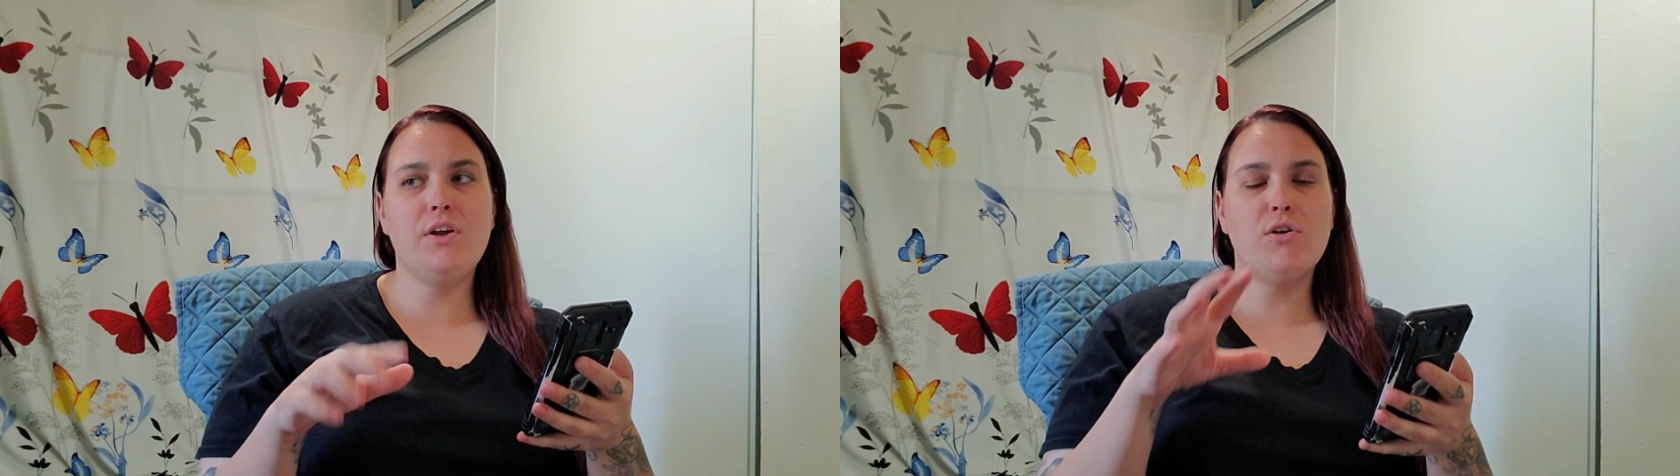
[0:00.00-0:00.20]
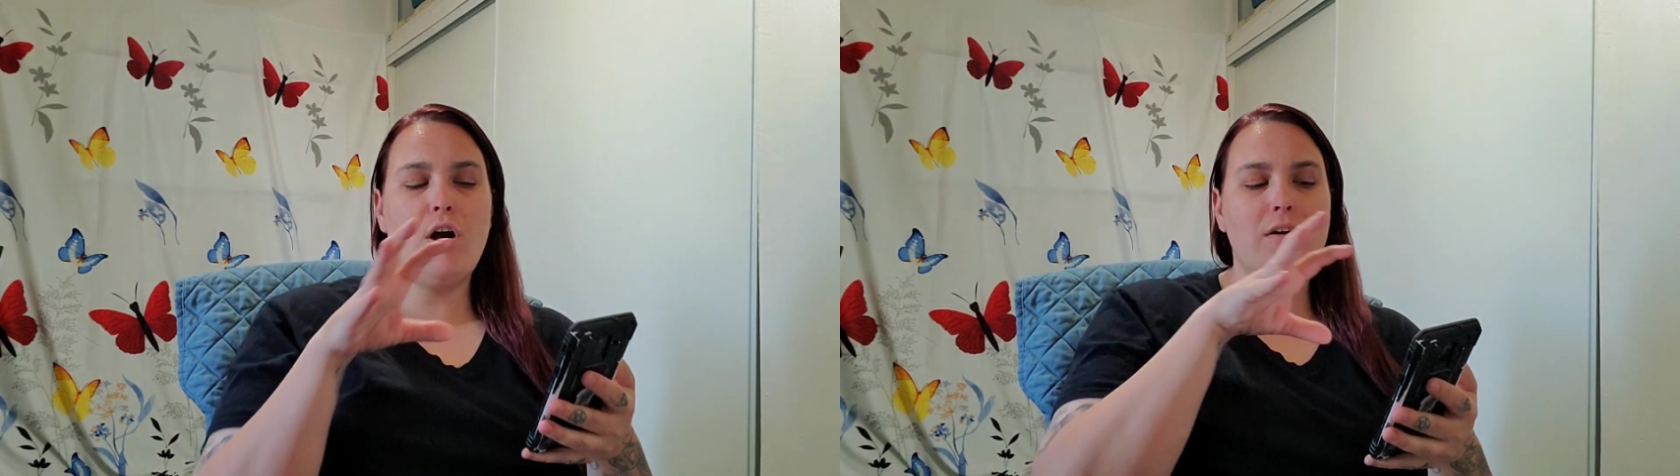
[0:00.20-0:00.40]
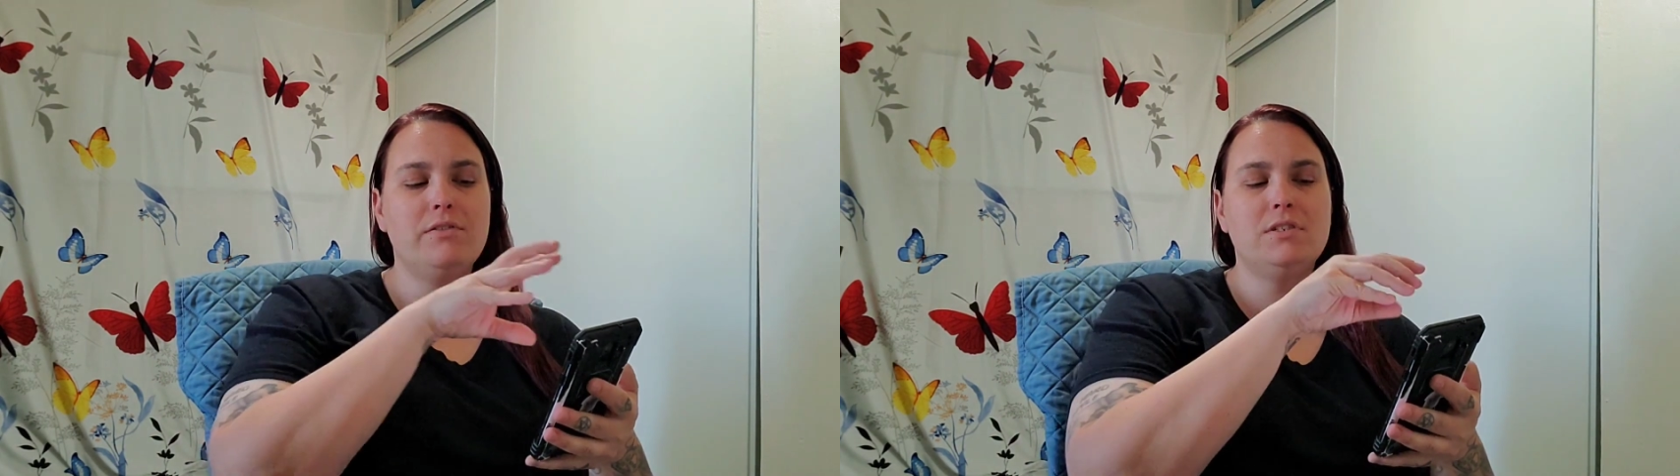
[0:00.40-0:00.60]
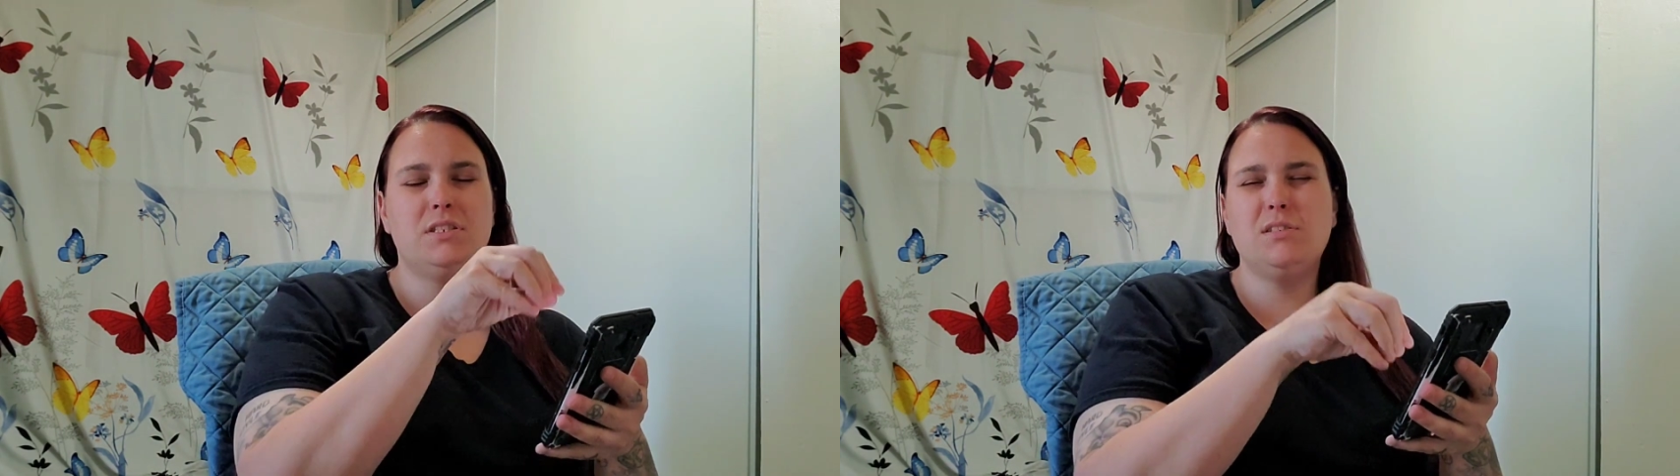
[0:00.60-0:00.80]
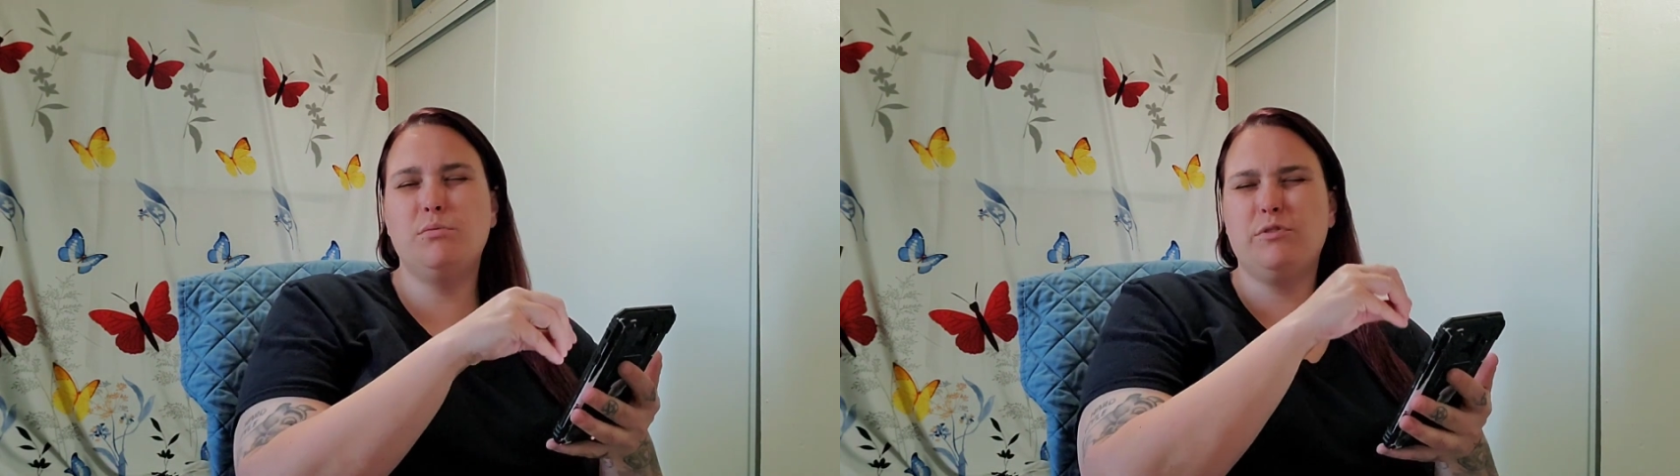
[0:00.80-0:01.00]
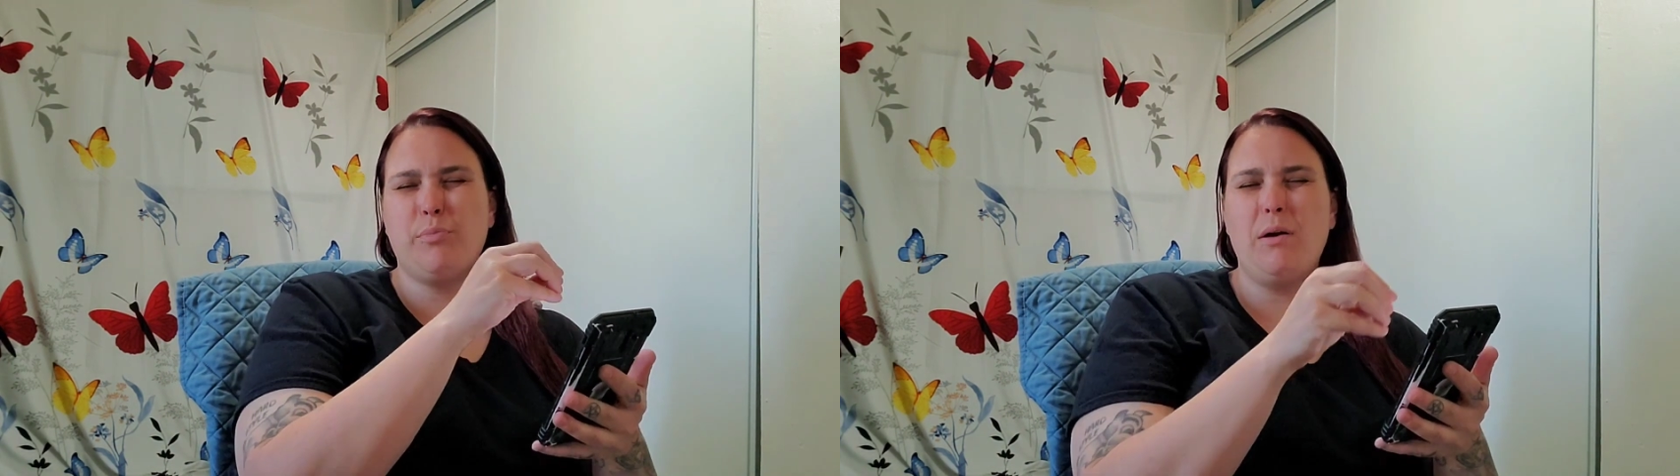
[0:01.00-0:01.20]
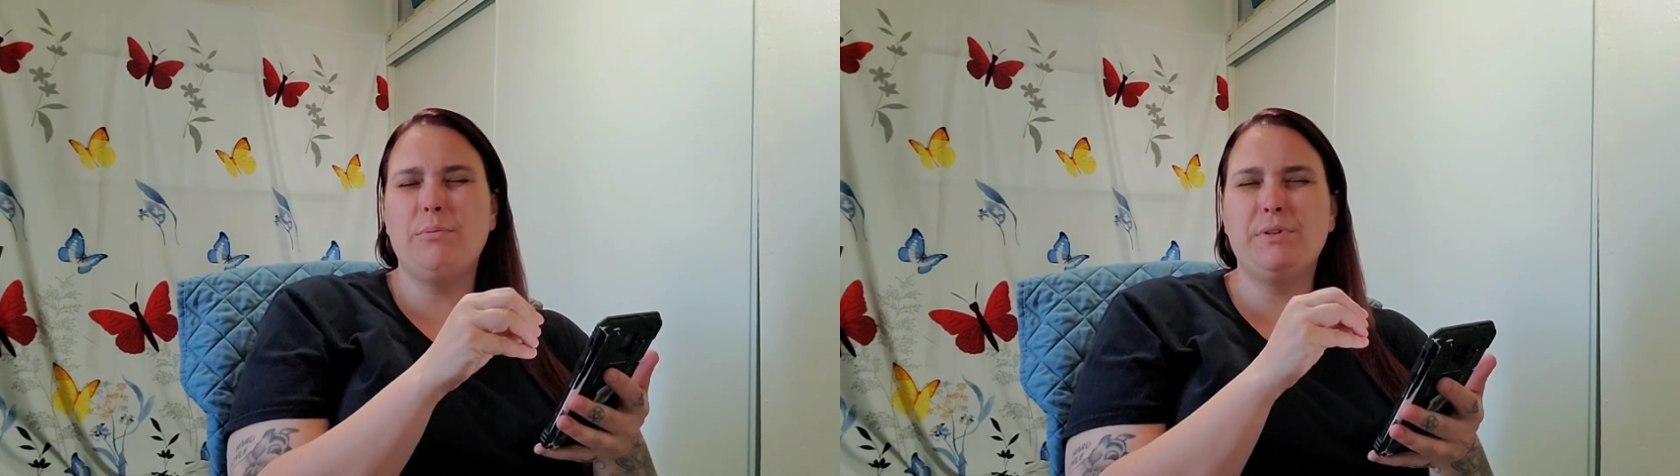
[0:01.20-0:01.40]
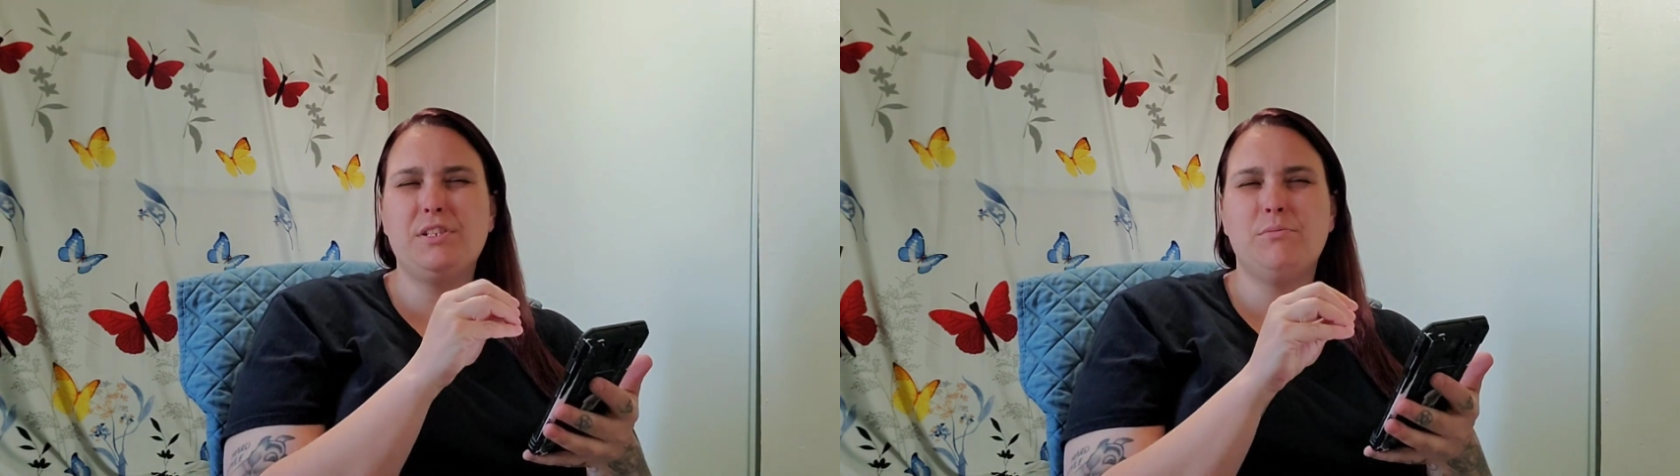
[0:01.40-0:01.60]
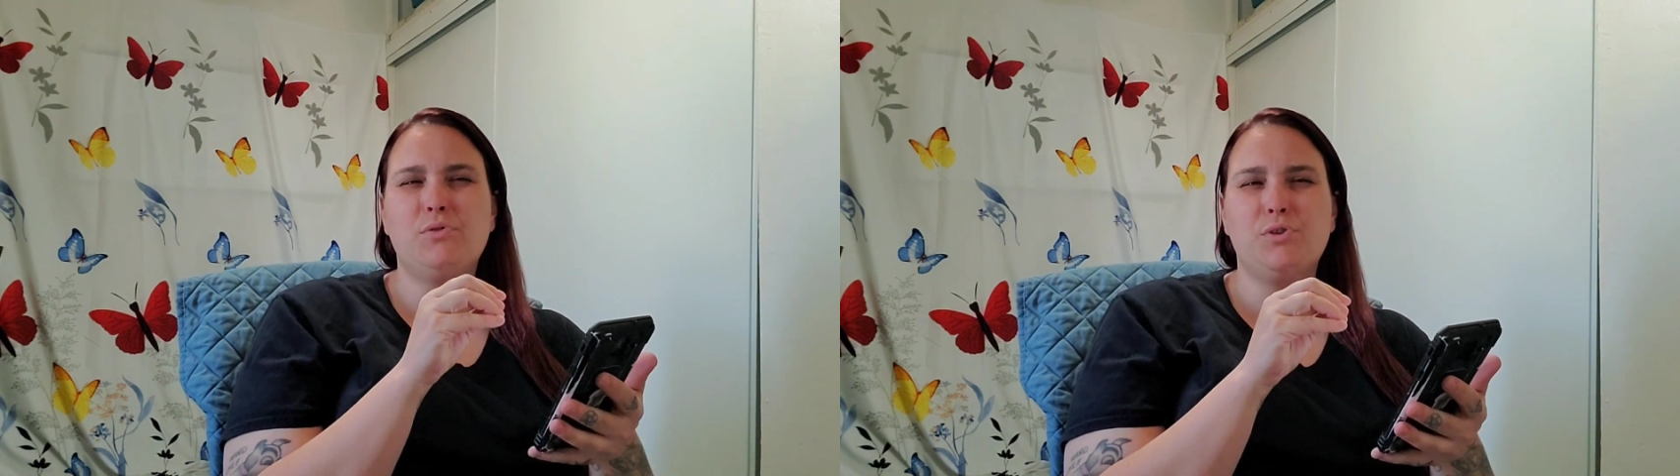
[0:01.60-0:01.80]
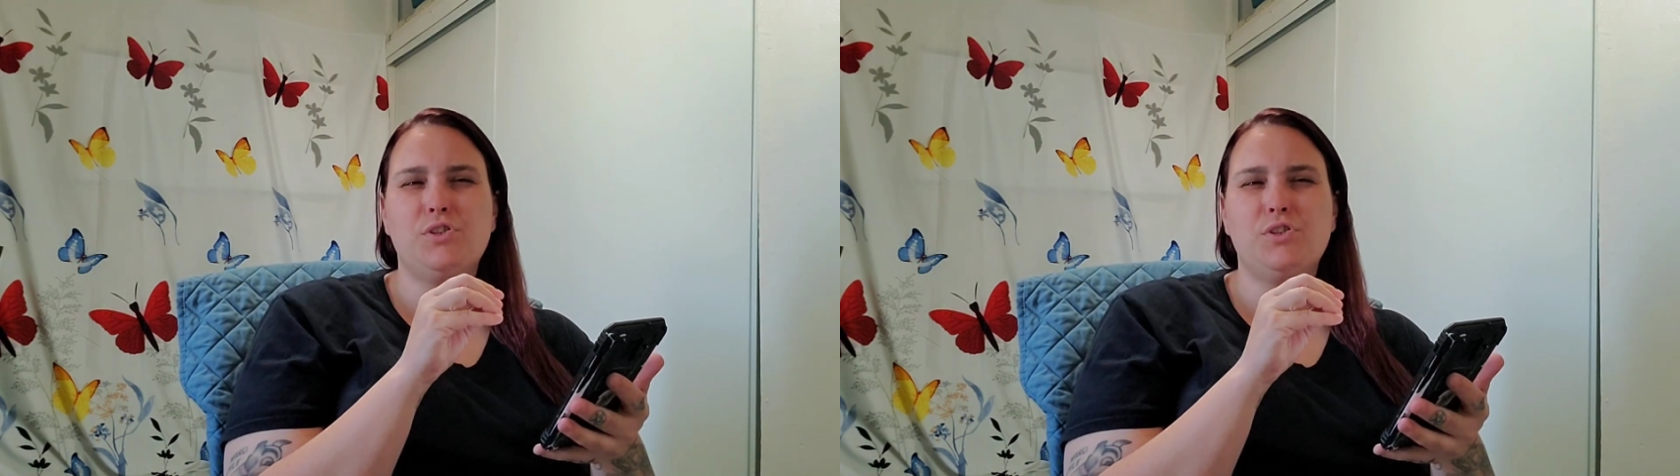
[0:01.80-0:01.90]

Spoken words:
there obviously was probably some sort of